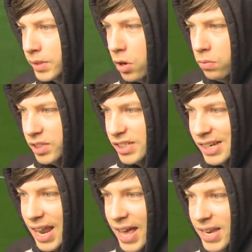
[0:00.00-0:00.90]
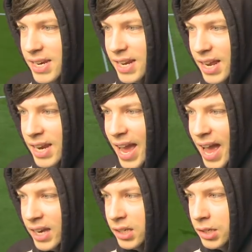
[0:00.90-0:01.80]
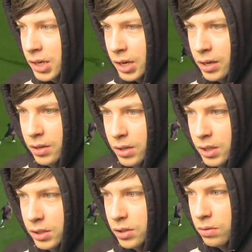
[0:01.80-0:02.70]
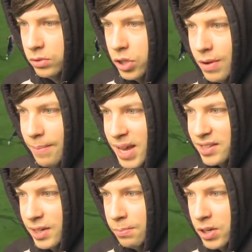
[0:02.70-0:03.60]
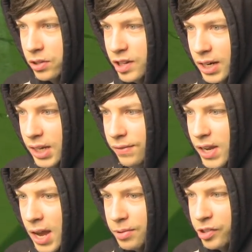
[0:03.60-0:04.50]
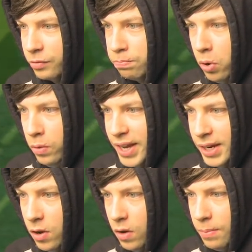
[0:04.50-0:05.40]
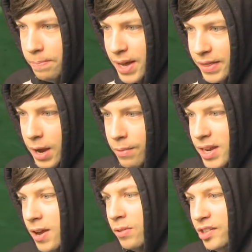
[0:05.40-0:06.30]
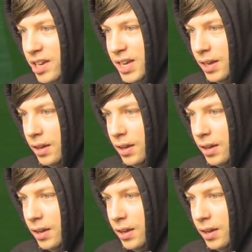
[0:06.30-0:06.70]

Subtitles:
Don't slide in anger. Don't do it, Matty, because you leave gaps. Just pull Nangolan back. There we go. See?